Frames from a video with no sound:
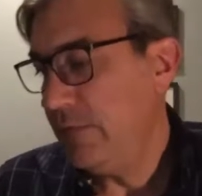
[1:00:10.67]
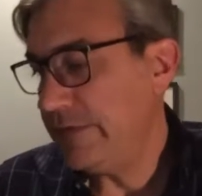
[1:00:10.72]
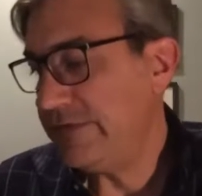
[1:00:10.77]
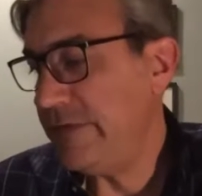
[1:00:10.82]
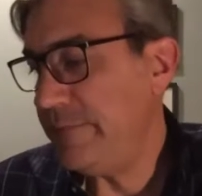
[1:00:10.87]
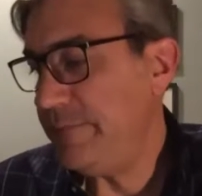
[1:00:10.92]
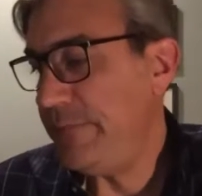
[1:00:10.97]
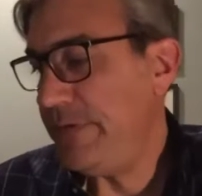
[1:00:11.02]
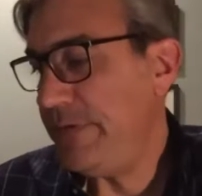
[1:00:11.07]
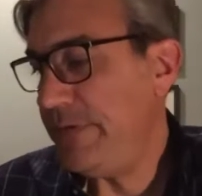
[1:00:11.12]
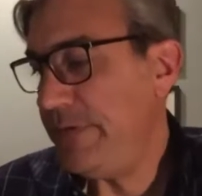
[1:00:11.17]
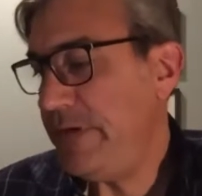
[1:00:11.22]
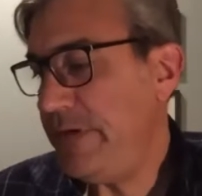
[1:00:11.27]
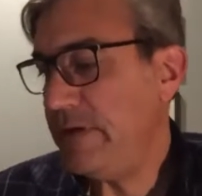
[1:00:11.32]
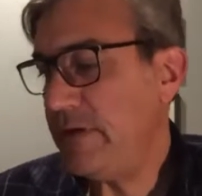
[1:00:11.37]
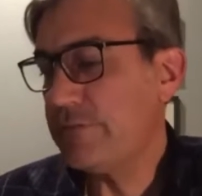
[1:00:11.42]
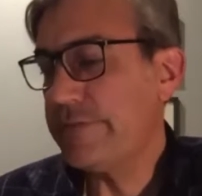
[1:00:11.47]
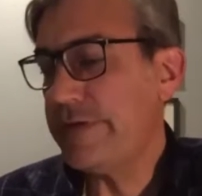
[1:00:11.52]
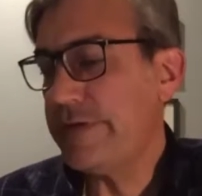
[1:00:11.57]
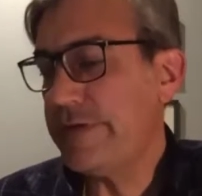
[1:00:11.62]
while
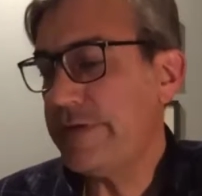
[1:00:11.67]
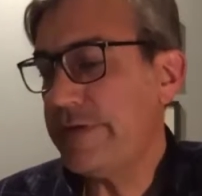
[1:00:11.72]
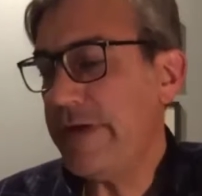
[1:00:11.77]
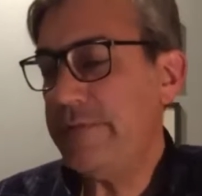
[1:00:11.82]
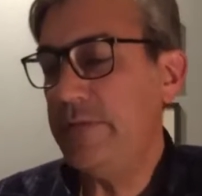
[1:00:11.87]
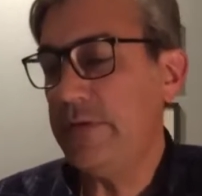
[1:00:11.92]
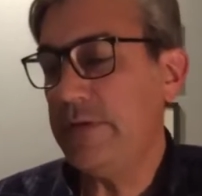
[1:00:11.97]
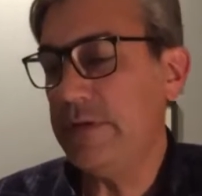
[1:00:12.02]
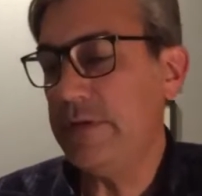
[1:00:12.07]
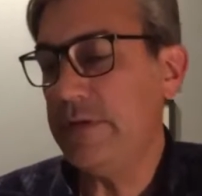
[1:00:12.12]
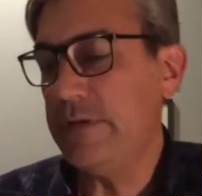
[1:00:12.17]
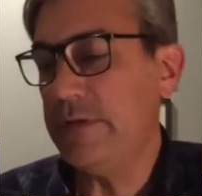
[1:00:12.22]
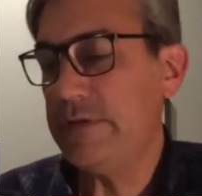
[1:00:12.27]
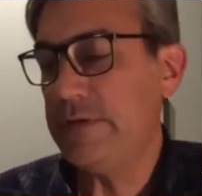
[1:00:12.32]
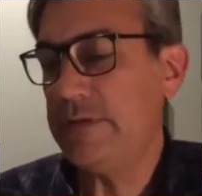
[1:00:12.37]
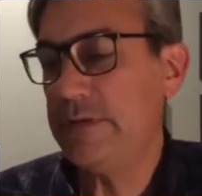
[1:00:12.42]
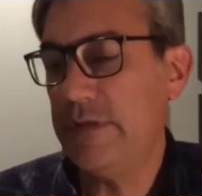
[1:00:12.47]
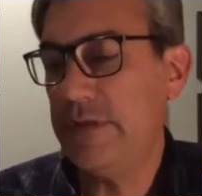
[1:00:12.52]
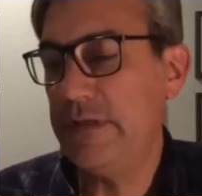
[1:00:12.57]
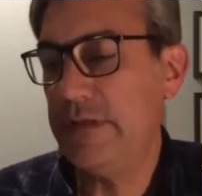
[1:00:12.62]
sipping a Red
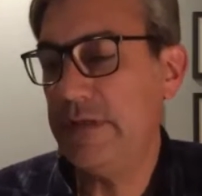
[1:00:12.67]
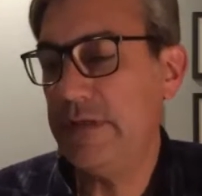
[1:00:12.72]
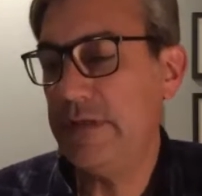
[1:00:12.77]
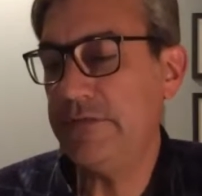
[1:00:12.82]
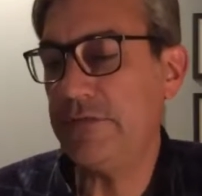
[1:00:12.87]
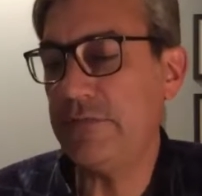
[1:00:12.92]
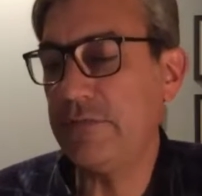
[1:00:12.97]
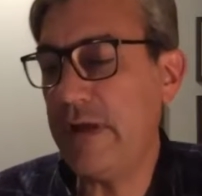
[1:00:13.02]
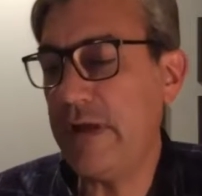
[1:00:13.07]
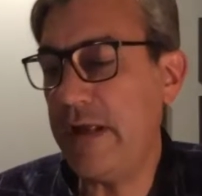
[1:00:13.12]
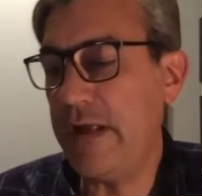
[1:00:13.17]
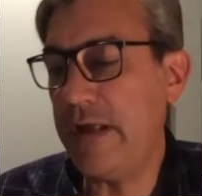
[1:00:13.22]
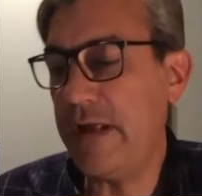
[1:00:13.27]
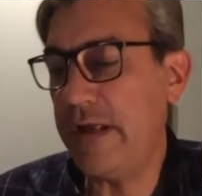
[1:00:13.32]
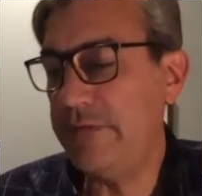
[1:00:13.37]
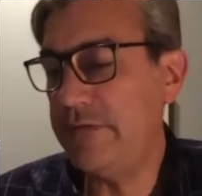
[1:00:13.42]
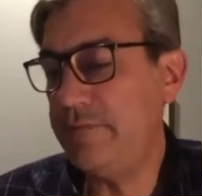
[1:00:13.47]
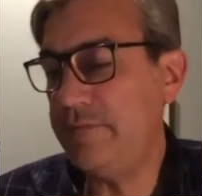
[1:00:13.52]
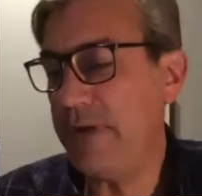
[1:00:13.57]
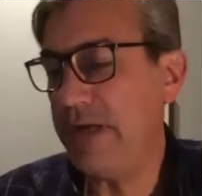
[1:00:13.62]
Bull and
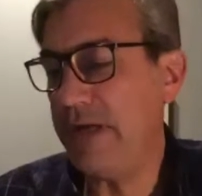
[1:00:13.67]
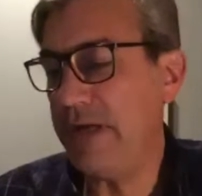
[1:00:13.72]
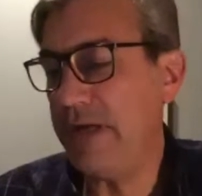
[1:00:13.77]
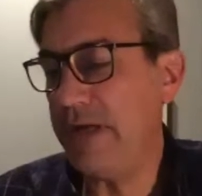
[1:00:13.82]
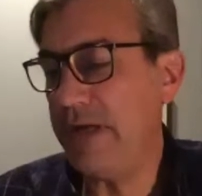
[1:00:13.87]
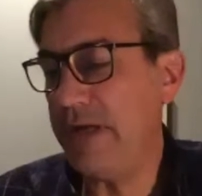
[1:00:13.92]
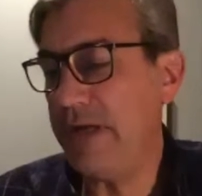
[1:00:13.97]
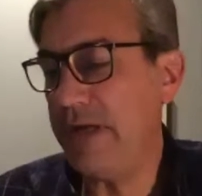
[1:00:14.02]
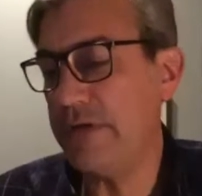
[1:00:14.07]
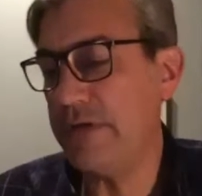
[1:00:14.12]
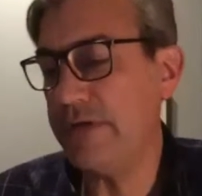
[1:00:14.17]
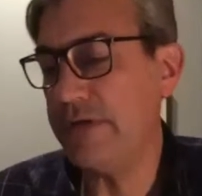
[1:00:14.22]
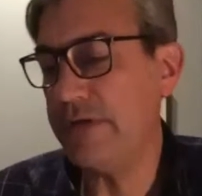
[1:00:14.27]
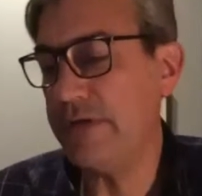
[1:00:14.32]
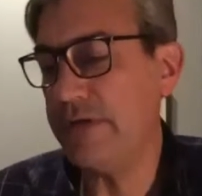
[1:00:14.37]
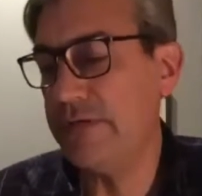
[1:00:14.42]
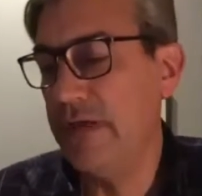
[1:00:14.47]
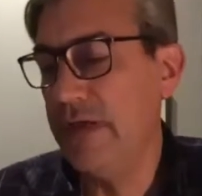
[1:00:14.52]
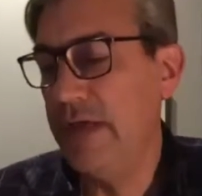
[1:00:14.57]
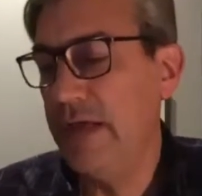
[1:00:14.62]
surrounded by
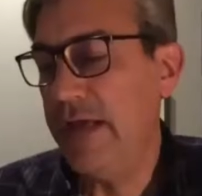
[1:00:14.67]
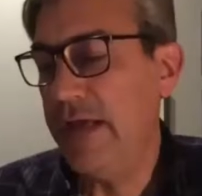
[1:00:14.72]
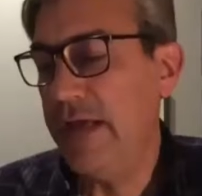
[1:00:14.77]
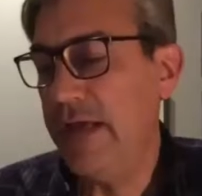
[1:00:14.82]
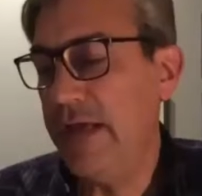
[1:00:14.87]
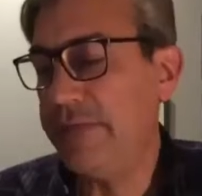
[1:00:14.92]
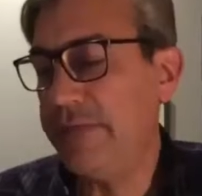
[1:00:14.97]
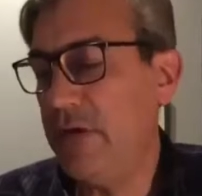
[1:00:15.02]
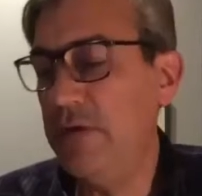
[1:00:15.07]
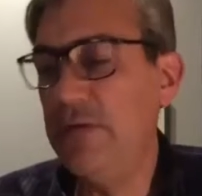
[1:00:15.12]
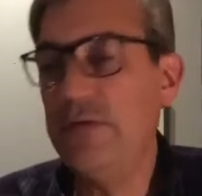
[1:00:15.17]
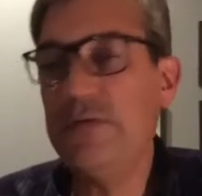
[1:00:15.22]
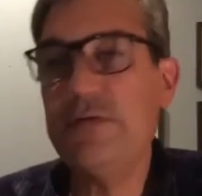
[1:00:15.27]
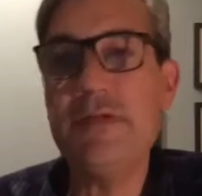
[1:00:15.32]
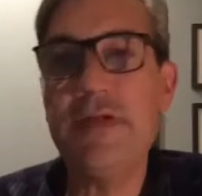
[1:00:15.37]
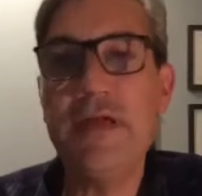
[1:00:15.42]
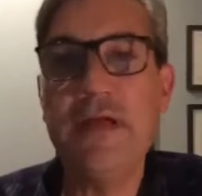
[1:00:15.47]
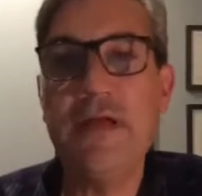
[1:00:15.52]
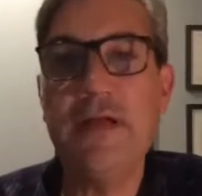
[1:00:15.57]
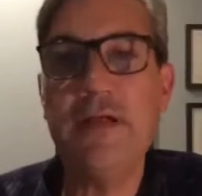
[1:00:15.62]
tourists at the
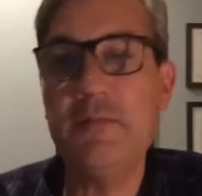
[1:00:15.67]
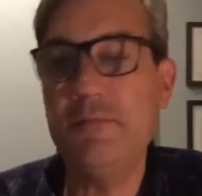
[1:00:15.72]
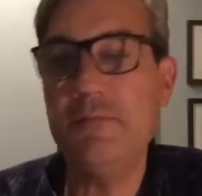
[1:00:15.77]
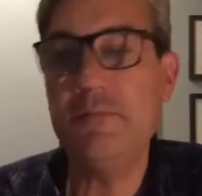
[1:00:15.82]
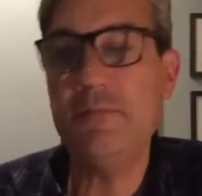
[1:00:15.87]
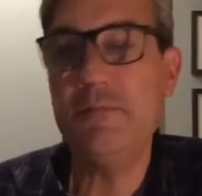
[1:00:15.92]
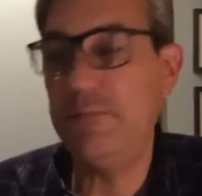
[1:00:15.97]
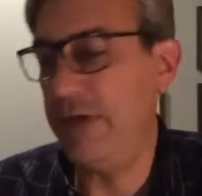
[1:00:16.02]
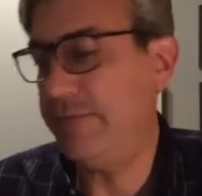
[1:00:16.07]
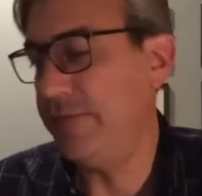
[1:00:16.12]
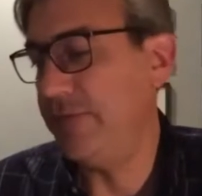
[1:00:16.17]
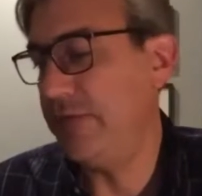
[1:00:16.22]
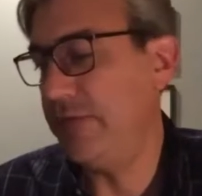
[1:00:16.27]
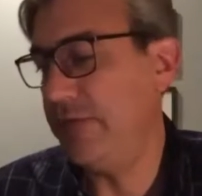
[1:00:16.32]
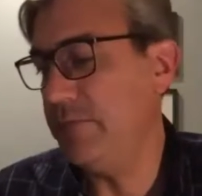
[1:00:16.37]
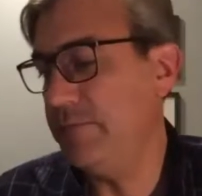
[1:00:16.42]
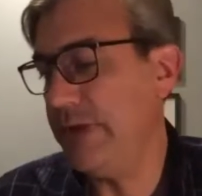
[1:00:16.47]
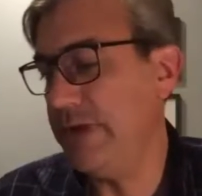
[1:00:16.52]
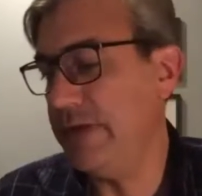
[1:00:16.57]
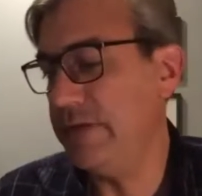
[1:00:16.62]
Hotel
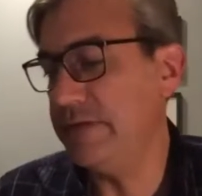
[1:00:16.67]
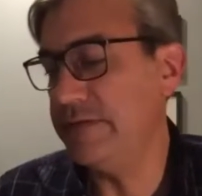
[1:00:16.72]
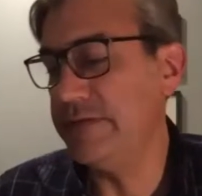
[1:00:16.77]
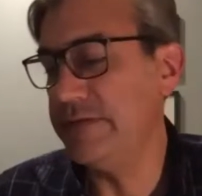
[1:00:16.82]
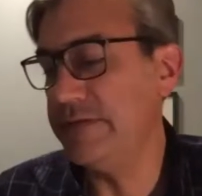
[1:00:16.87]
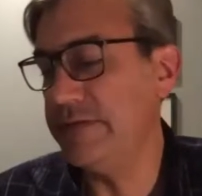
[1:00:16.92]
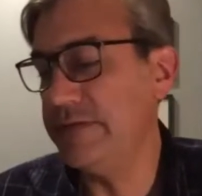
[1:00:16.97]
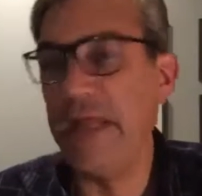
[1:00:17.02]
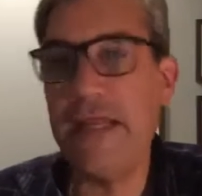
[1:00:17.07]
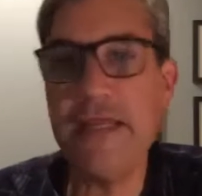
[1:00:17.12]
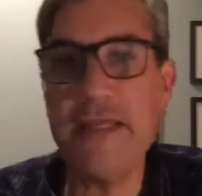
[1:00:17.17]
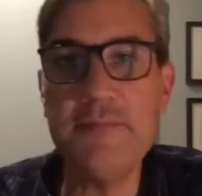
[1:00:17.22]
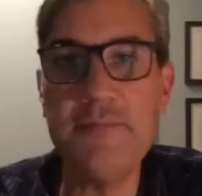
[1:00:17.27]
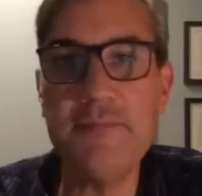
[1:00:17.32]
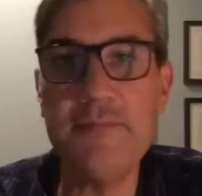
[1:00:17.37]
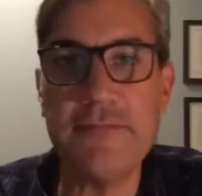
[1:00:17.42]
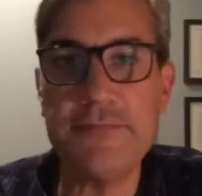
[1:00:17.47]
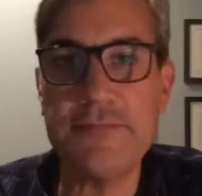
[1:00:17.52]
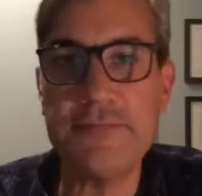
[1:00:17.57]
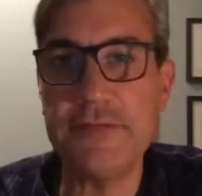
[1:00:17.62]
Buffalo Bill
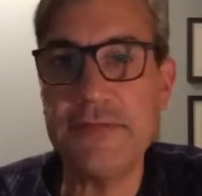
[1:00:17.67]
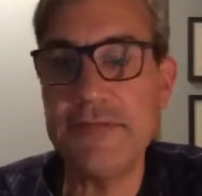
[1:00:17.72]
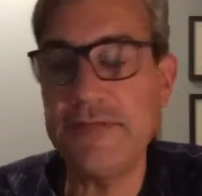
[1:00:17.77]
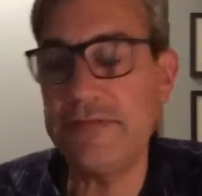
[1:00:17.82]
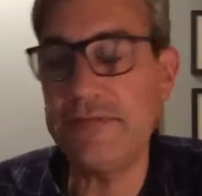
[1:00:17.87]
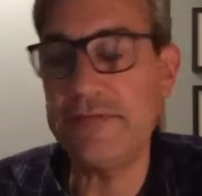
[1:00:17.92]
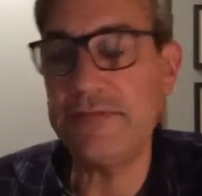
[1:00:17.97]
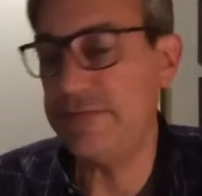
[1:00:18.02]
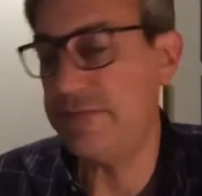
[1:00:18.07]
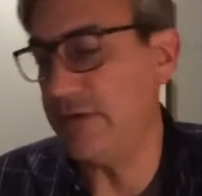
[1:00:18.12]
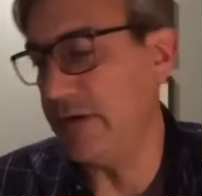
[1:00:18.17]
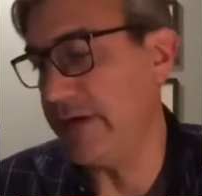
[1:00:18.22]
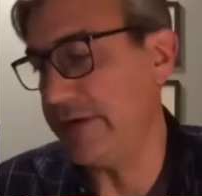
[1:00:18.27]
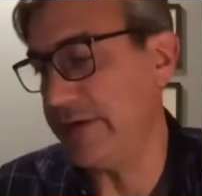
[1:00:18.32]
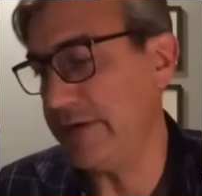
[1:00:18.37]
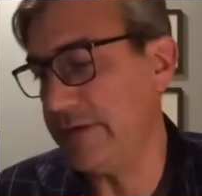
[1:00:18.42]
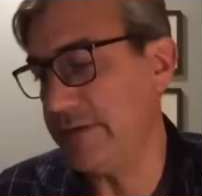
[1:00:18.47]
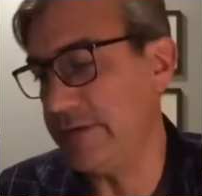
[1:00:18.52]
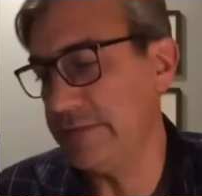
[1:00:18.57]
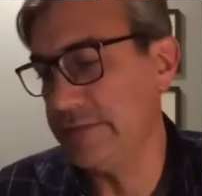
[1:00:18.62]
named after his
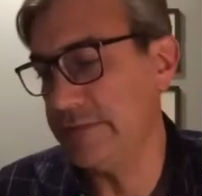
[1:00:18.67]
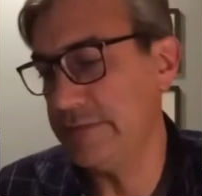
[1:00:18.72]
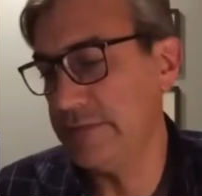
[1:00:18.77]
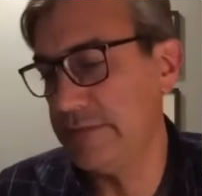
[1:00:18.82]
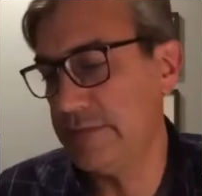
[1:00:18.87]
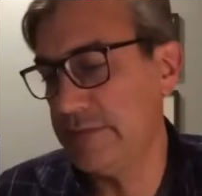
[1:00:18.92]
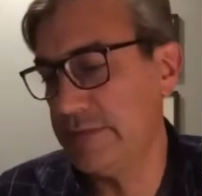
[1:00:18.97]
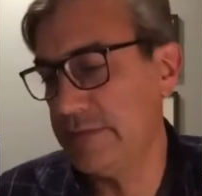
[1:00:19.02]
daughter.